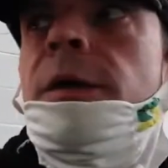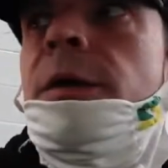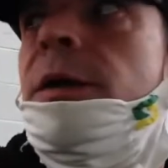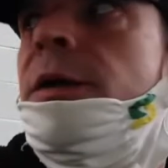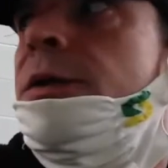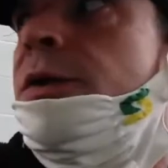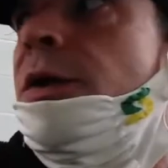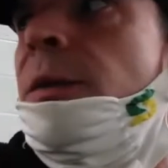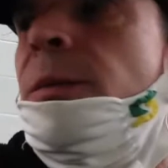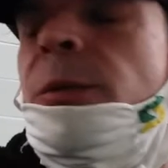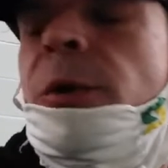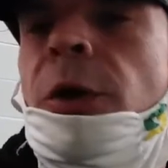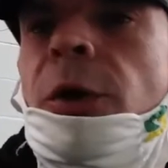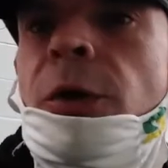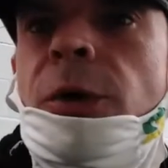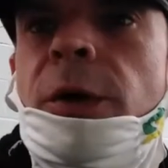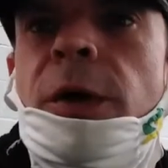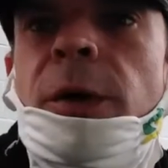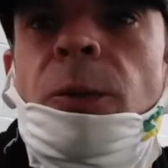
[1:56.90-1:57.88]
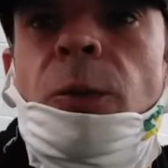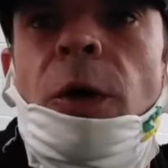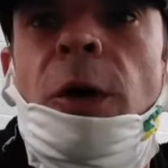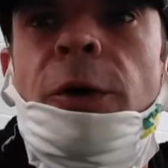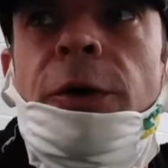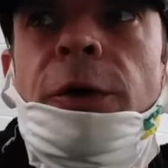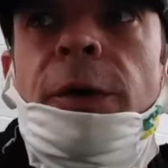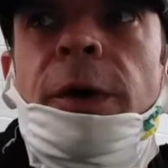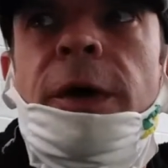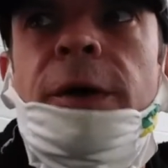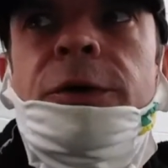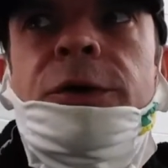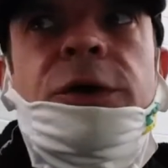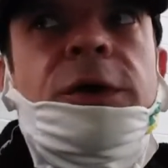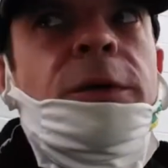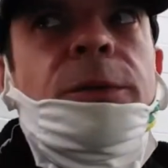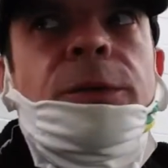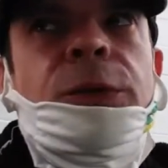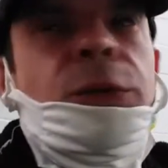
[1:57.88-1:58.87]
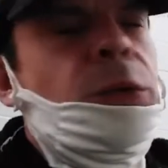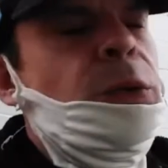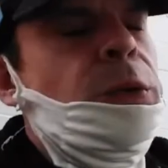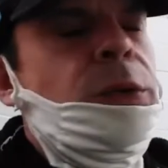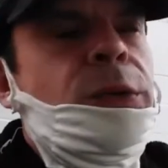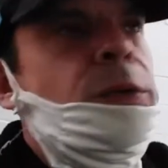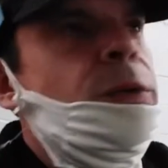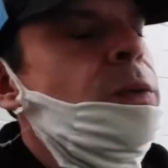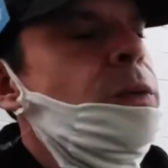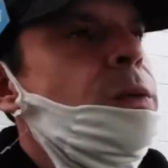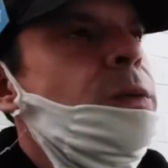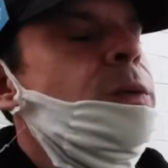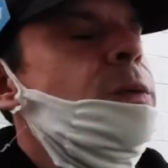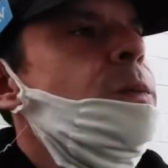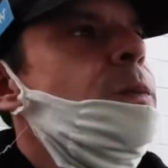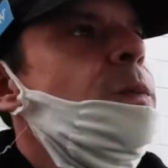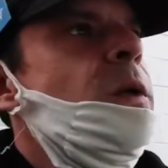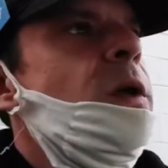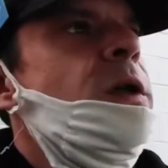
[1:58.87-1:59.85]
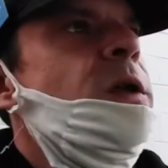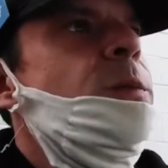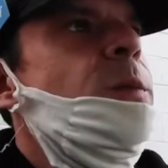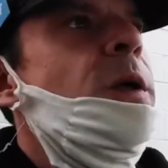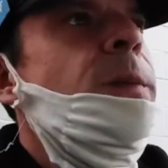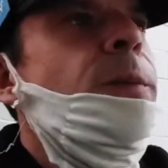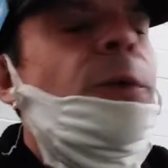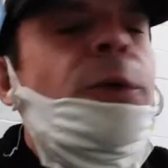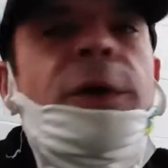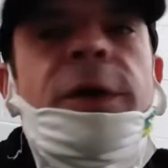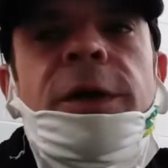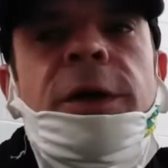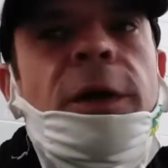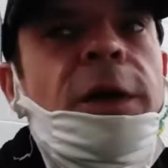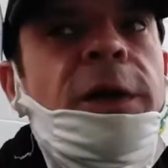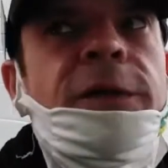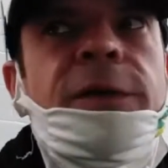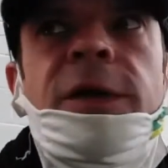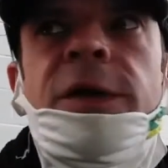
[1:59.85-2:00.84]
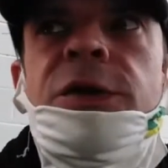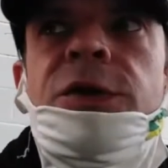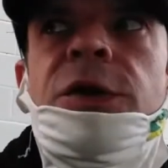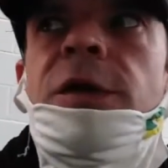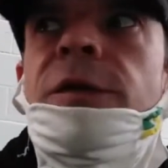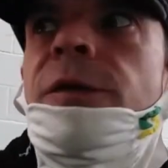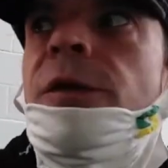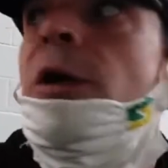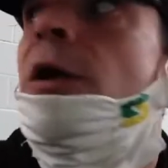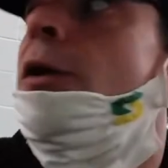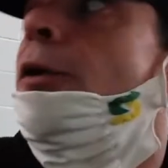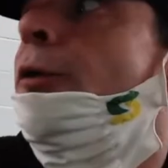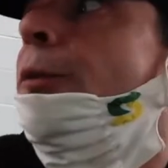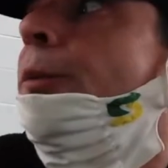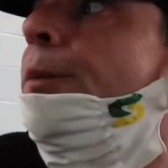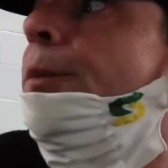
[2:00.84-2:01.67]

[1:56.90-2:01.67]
Then some girl come walking around. She, these people need to leave that stuff alone.